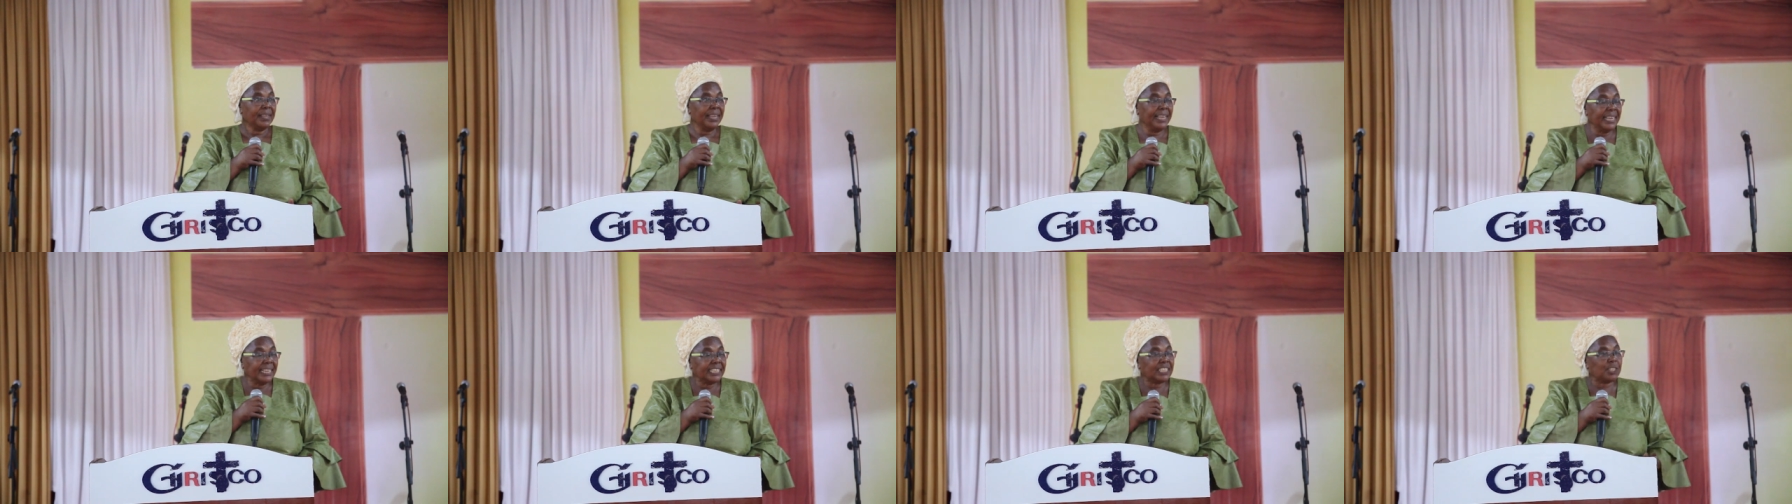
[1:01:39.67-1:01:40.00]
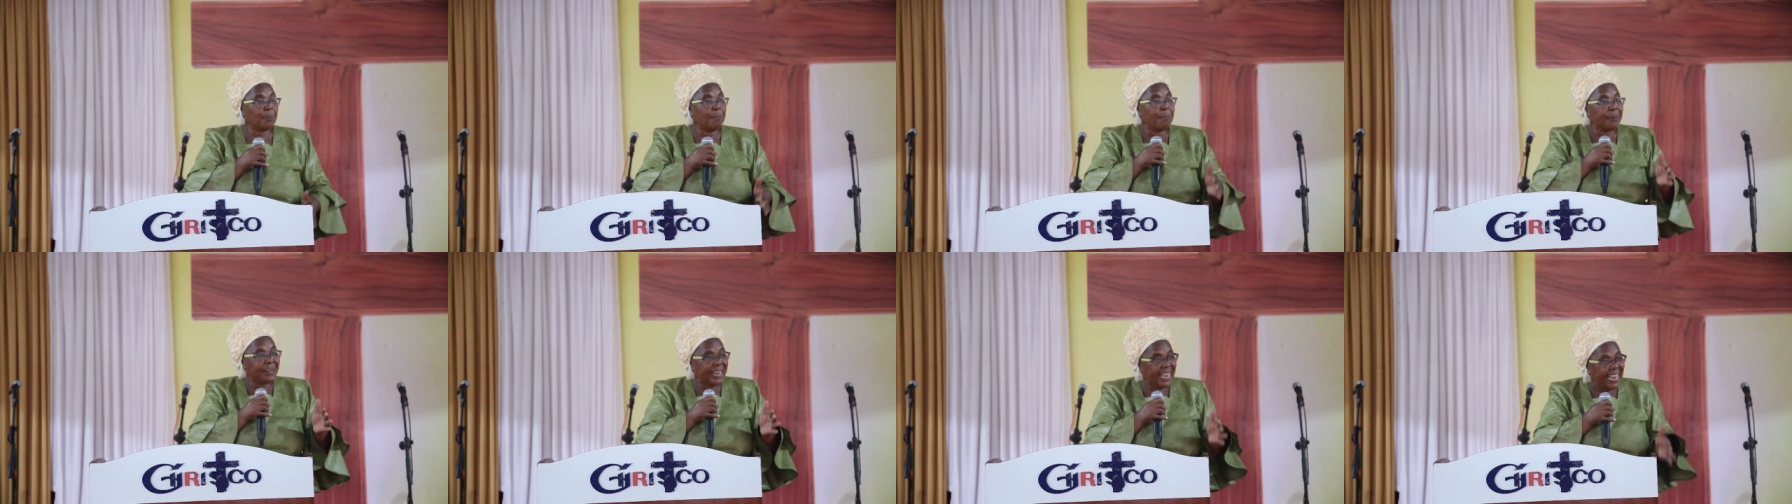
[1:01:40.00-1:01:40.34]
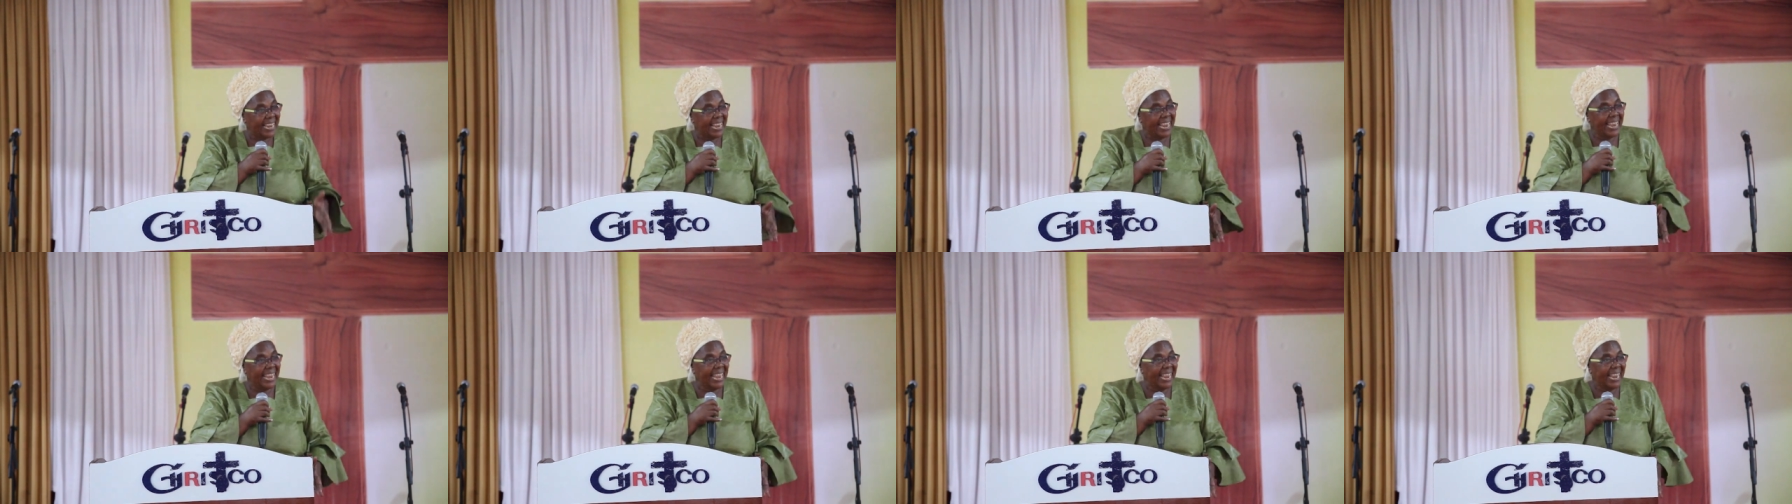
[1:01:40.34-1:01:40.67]
is
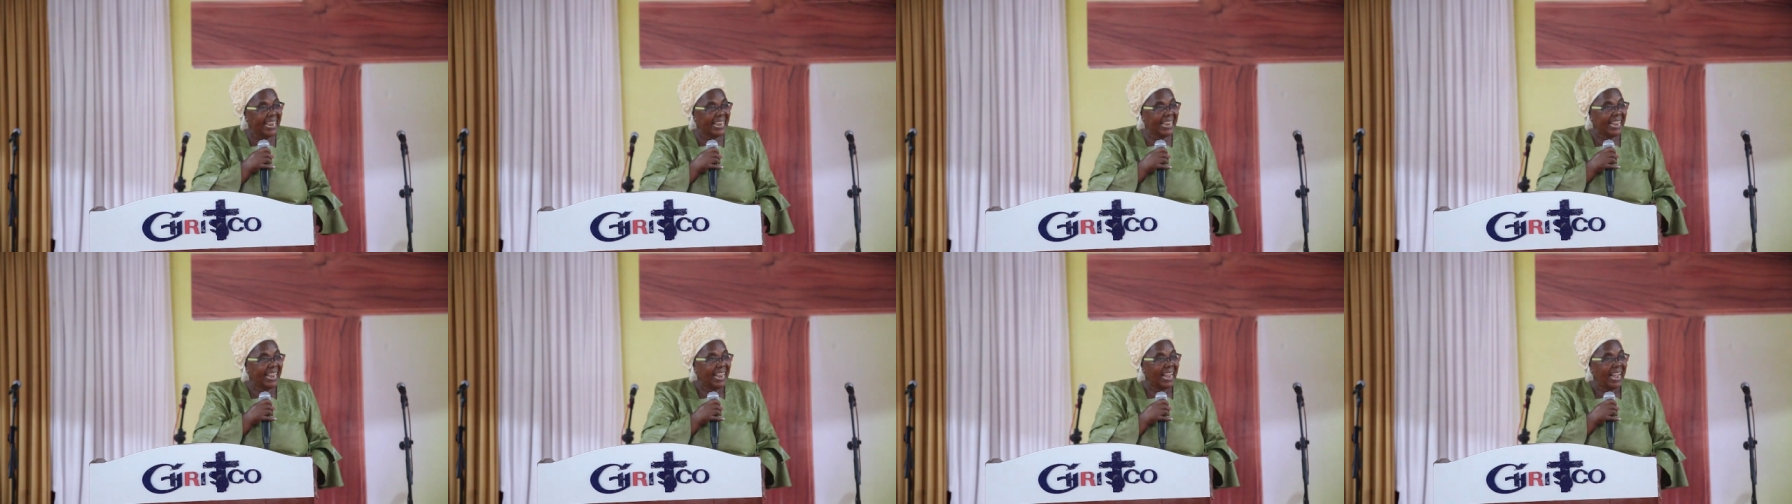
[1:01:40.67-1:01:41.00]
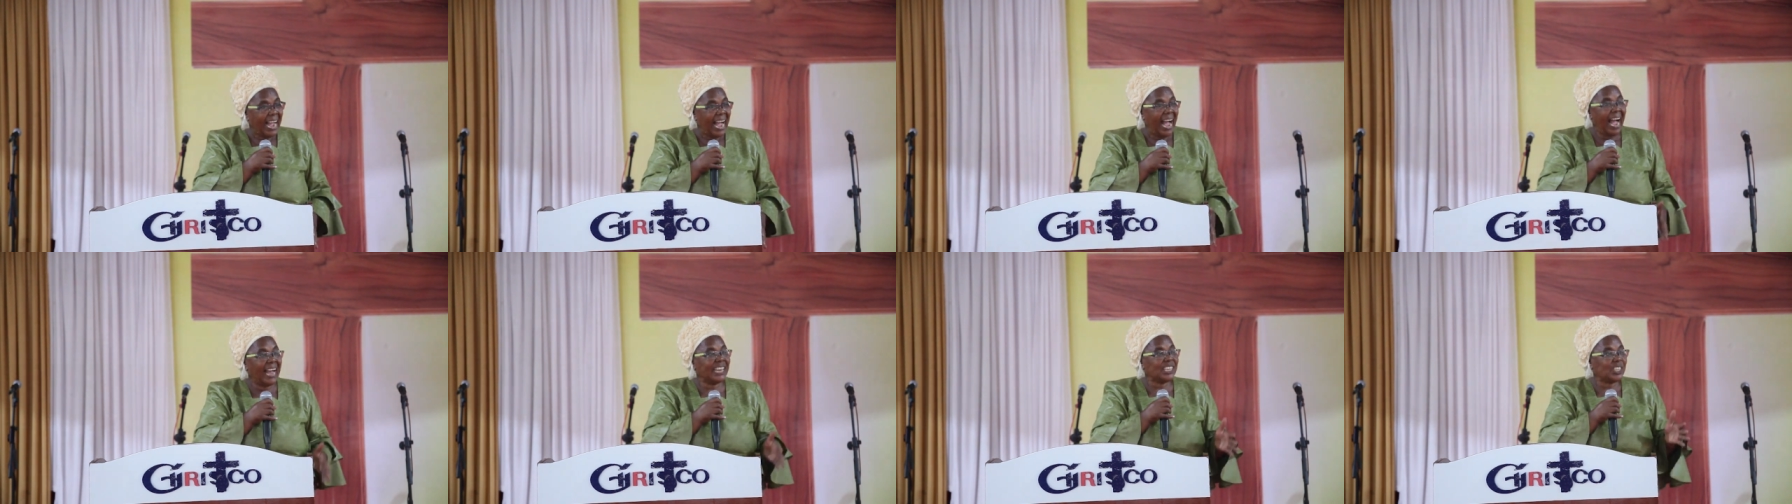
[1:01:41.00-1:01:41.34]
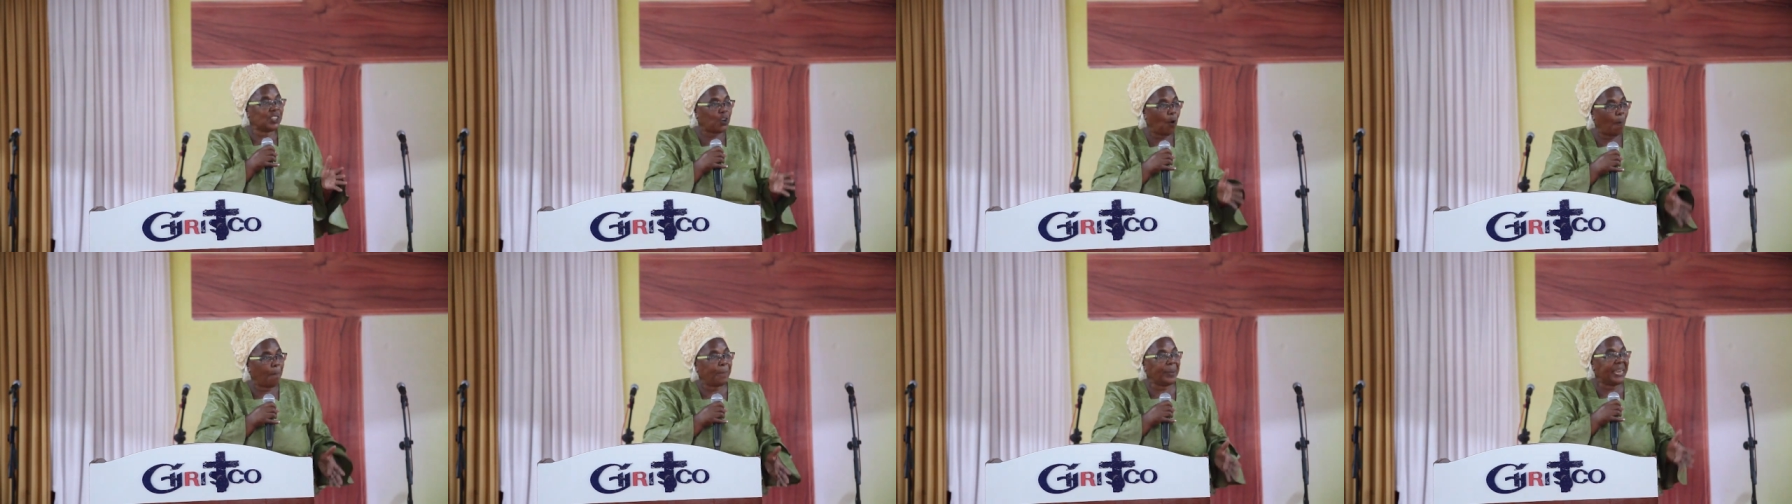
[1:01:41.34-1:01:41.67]
bringing a
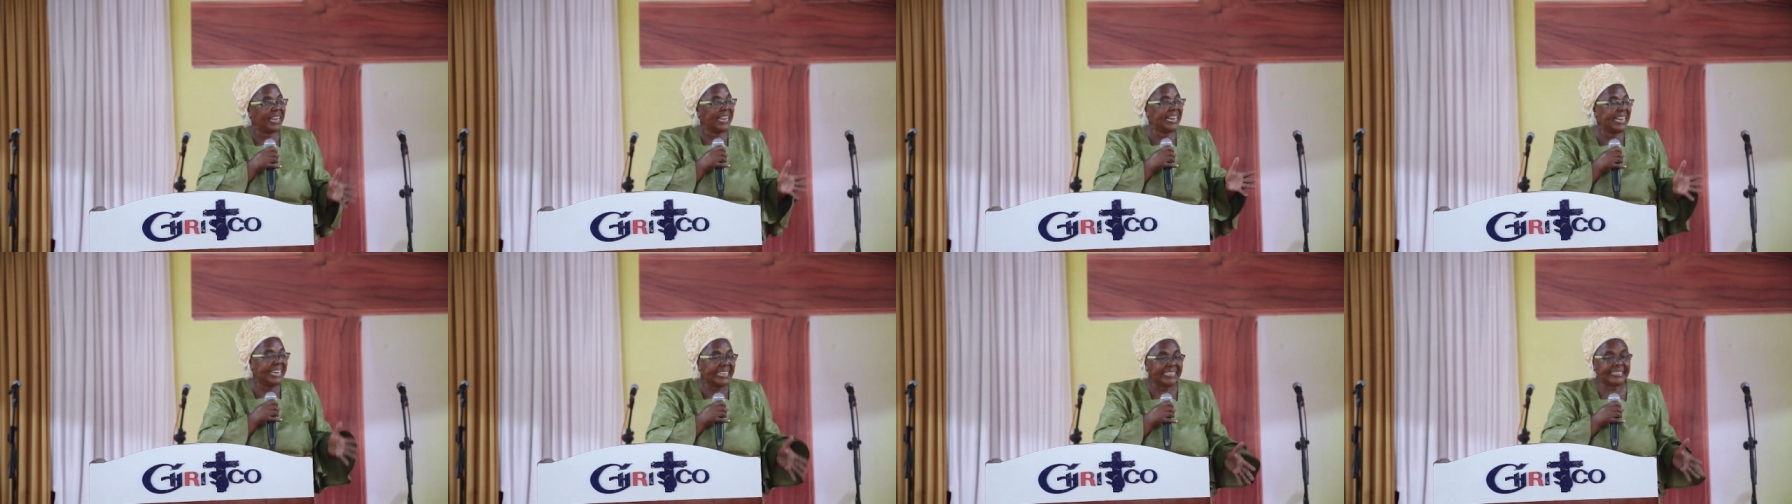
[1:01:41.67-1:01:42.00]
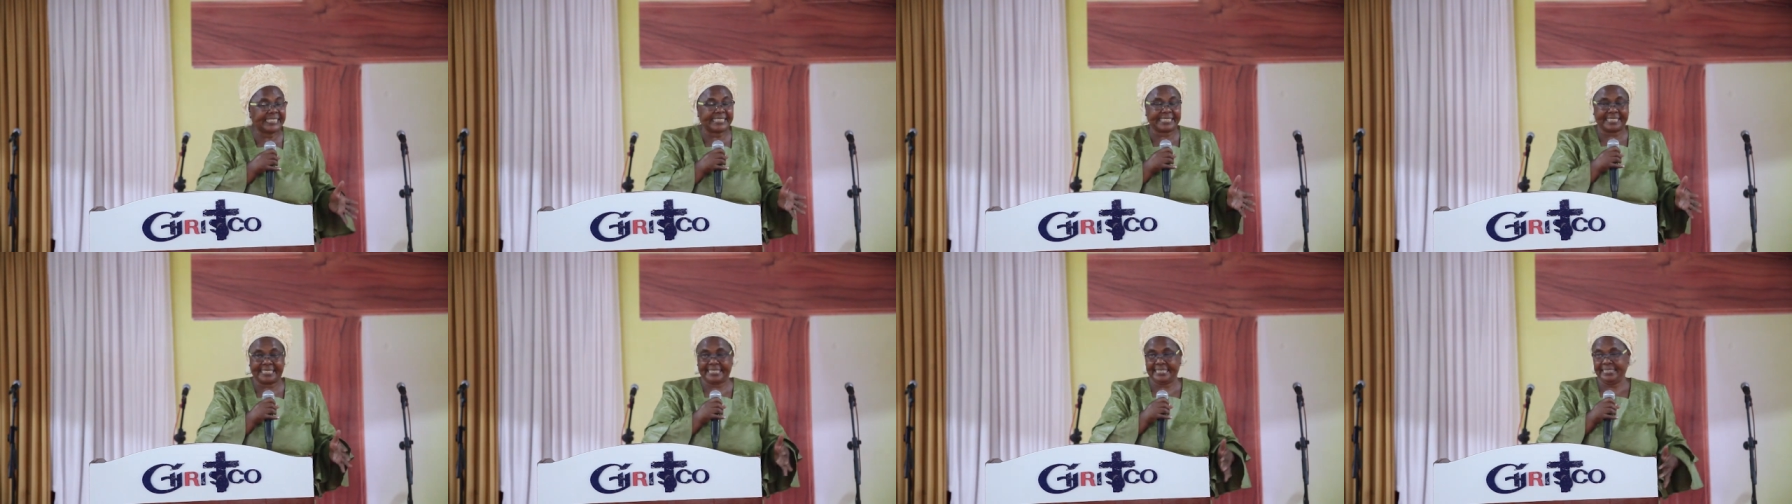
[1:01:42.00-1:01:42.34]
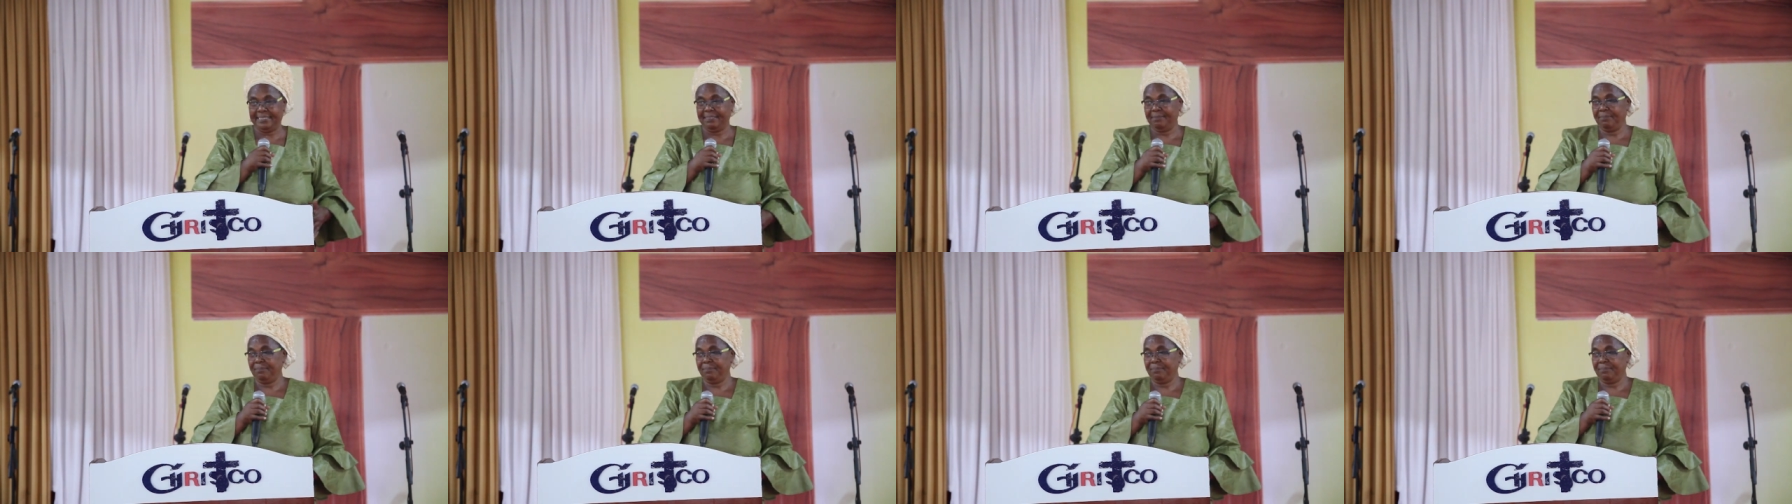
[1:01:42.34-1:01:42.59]
shopping list